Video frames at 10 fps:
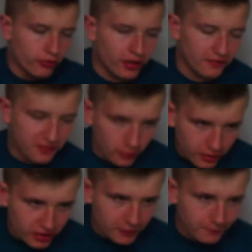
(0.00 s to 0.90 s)
Right,
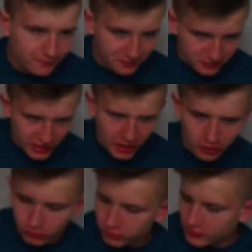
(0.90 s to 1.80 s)
so um,
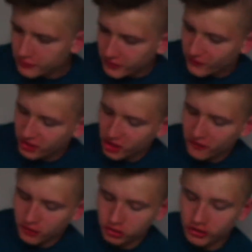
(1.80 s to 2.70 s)
now, the video
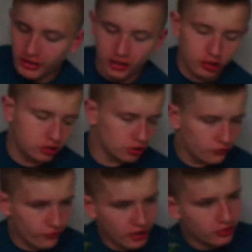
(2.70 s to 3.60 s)
gone like on
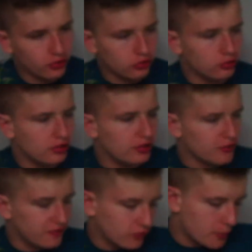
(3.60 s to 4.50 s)
another angle
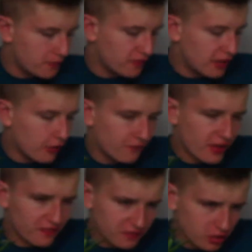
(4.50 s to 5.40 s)
to represent how
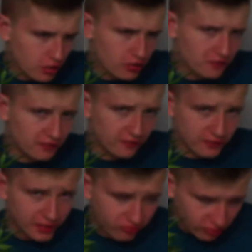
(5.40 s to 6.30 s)
fast it goes, and it's
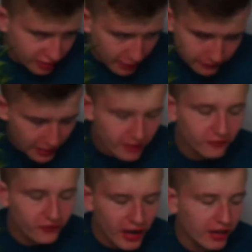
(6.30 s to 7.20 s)
literally that, that
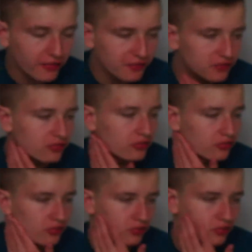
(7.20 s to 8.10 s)
fast.
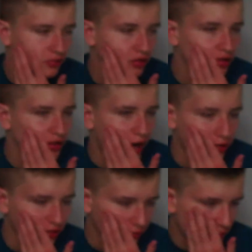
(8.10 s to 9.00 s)
I'd
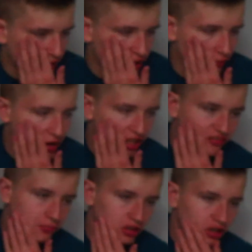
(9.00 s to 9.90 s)
love to be on that ride, if I'm
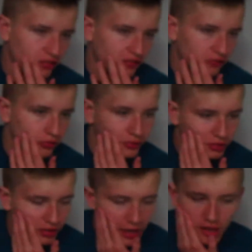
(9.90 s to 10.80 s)
honest.
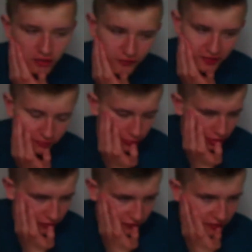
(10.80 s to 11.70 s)
I love fast rides.